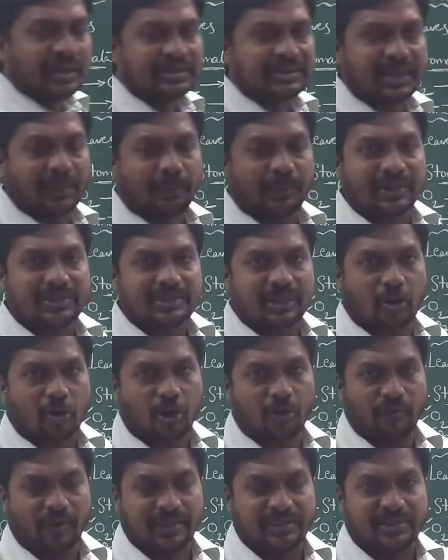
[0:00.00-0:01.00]
Sepals are
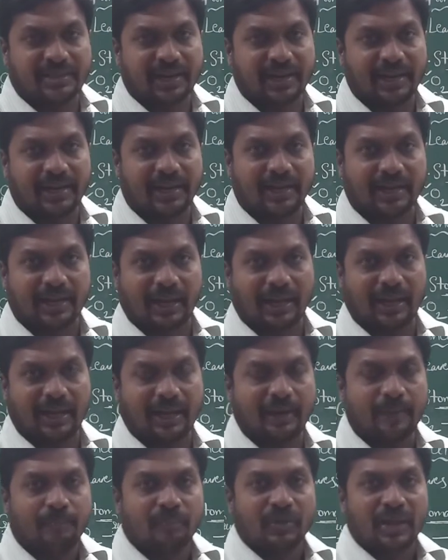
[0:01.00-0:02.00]
always green in
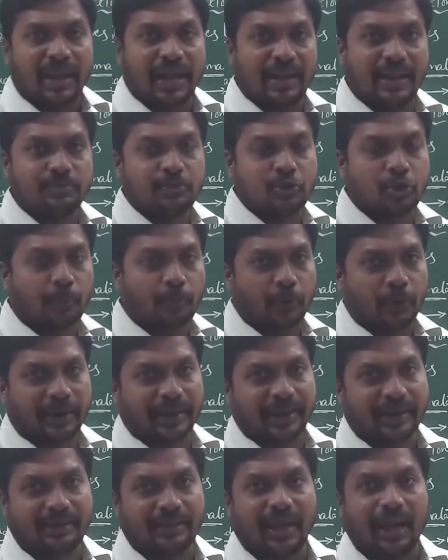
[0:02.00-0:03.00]
color. Helps to
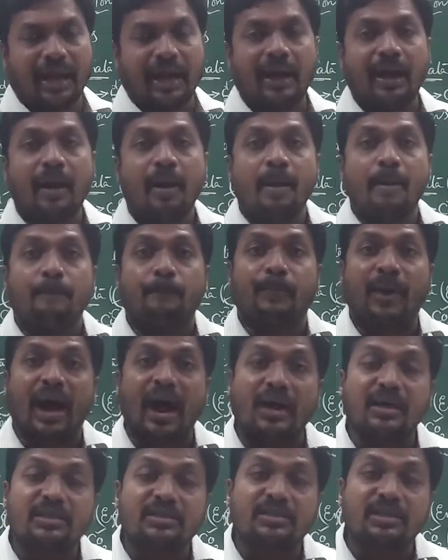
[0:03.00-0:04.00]
protect the
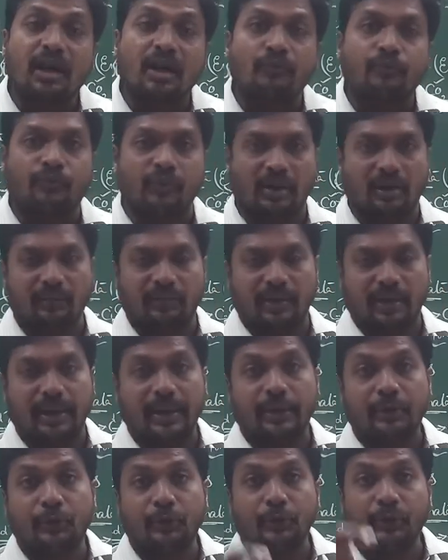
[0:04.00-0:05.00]
parts of
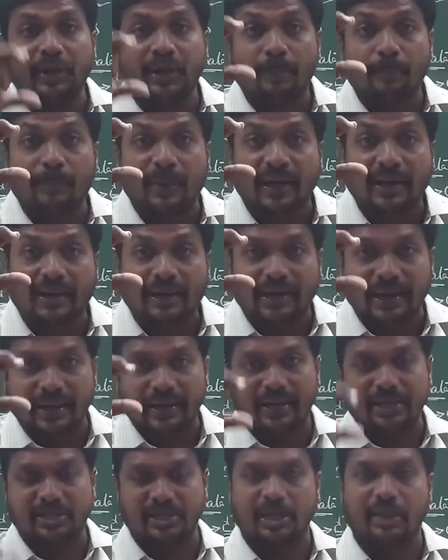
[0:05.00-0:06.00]
flower during bud
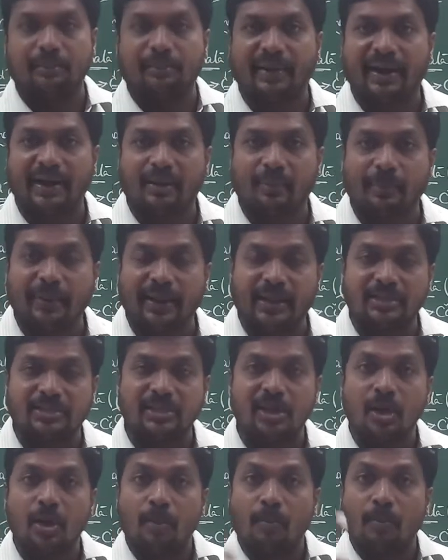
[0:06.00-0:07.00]
condition. Bud
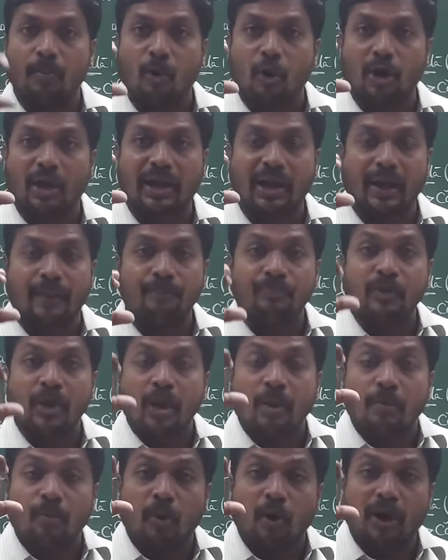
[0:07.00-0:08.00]
means mogga.
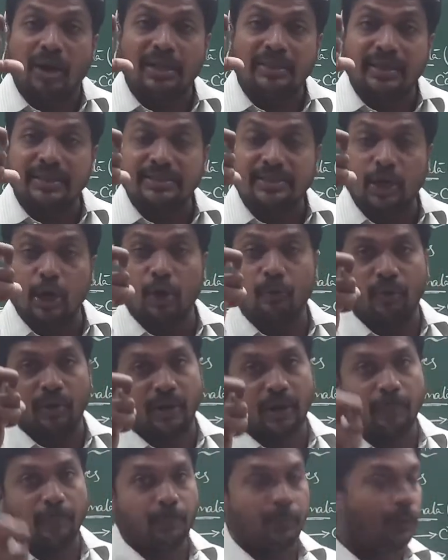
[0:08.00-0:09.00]
Mogga dasalo
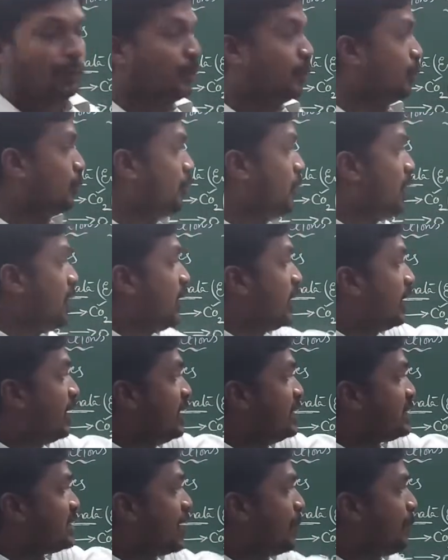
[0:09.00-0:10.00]
unnappudu
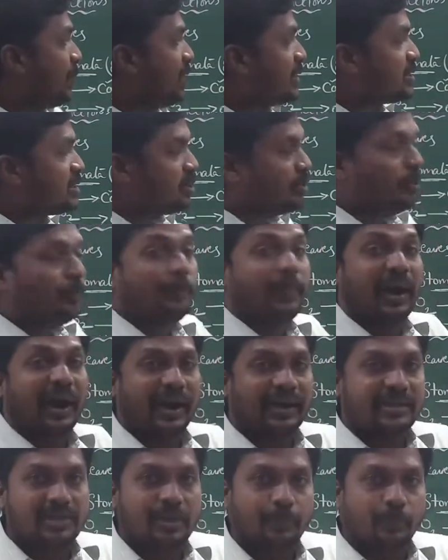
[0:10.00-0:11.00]
ee sepals
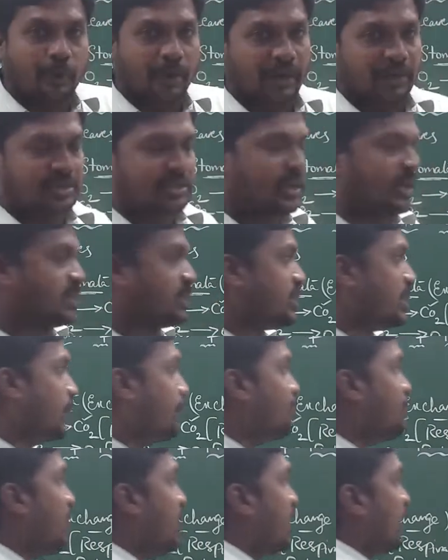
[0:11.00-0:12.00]
parts protect
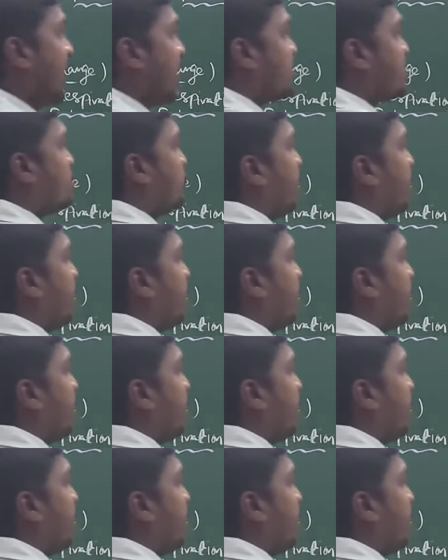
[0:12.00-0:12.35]
chestayi. Next